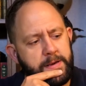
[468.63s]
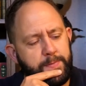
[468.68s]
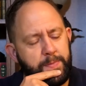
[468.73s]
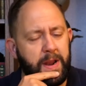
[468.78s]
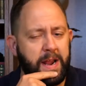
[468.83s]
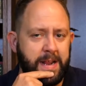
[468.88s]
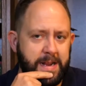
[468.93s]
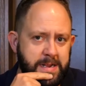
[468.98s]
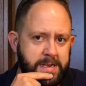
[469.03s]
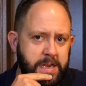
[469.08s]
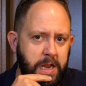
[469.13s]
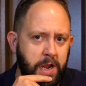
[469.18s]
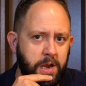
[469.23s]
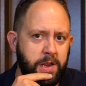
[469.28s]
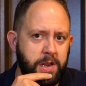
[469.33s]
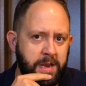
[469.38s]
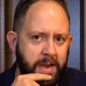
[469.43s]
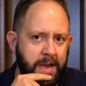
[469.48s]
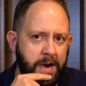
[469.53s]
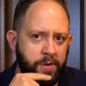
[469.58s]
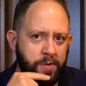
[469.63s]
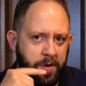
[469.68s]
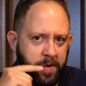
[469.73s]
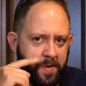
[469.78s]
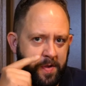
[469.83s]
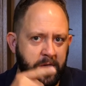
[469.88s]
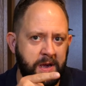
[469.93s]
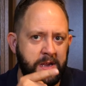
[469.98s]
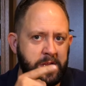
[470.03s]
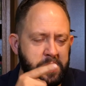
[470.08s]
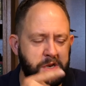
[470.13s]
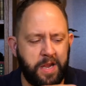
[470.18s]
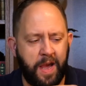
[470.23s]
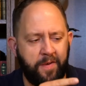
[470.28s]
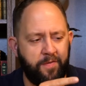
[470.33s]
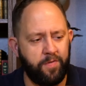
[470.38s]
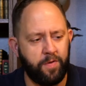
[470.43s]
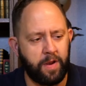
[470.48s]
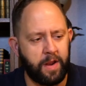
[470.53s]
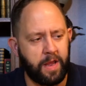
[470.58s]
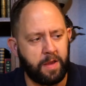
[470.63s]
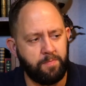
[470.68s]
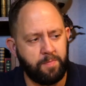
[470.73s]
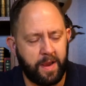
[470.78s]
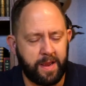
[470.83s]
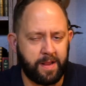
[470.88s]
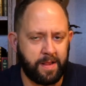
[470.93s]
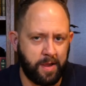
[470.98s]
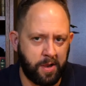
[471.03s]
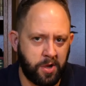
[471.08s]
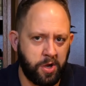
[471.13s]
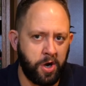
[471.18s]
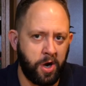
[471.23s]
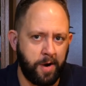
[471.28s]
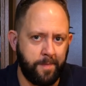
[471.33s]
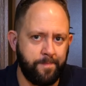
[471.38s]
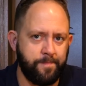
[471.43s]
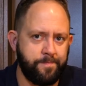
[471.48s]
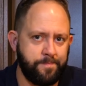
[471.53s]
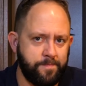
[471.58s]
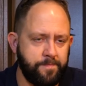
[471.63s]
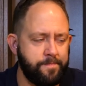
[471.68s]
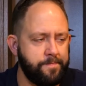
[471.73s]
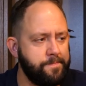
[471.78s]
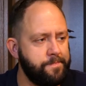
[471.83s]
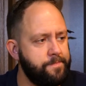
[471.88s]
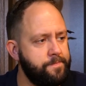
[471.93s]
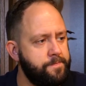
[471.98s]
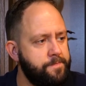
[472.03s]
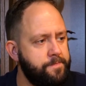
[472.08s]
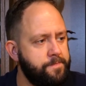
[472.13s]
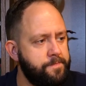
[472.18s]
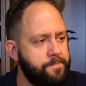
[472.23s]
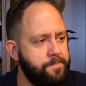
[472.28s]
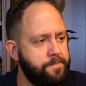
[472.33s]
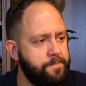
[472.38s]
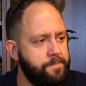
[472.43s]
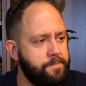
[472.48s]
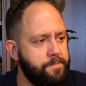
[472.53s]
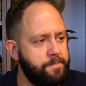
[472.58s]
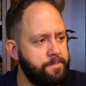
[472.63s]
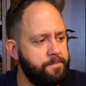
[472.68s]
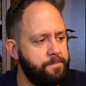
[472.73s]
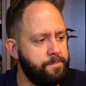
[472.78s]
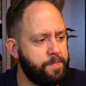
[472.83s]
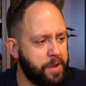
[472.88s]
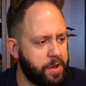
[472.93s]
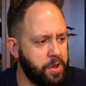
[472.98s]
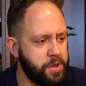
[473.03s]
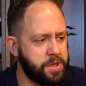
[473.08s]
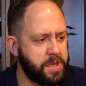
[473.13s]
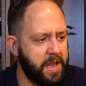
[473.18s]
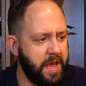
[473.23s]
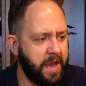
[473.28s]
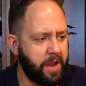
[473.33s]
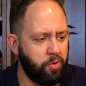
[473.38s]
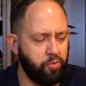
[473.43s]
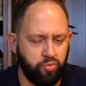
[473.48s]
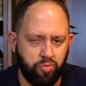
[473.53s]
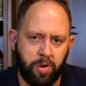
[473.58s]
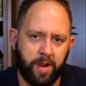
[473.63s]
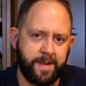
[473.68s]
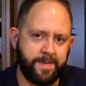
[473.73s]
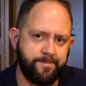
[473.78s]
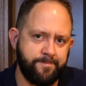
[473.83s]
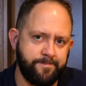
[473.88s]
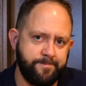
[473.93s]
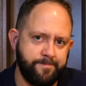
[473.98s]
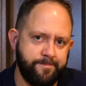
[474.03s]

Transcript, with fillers: But I can tell you now that these definitely make the cut, because they're great.